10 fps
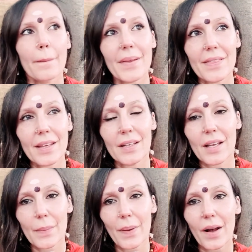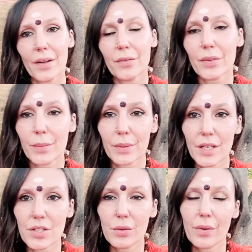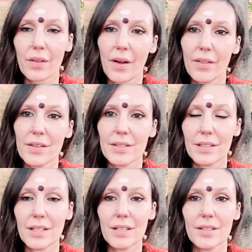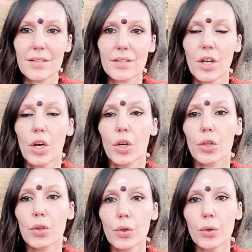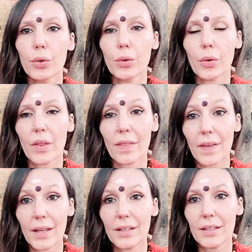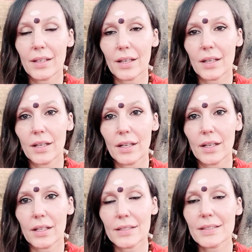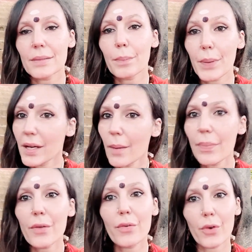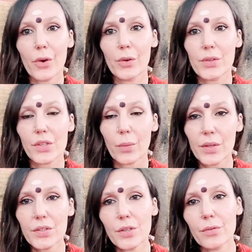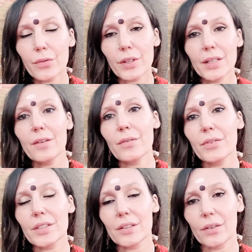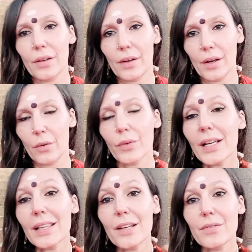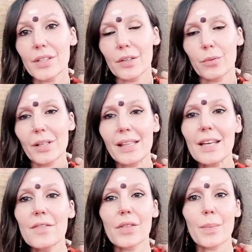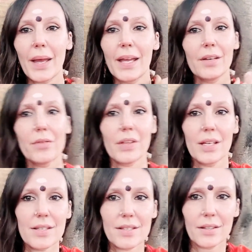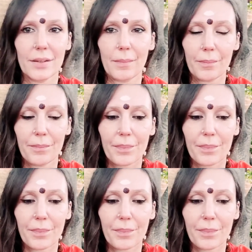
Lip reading: but then a part of completion with others is you then pick up the phone. So once you've relived and relieved the pain of the incident,